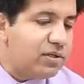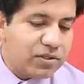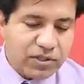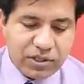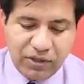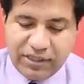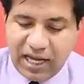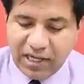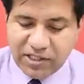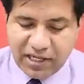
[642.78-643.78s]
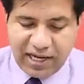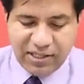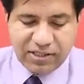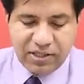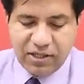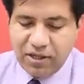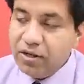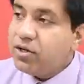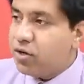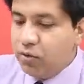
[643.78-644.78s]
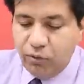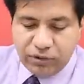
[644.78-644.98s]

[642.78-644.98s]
So the answer is true.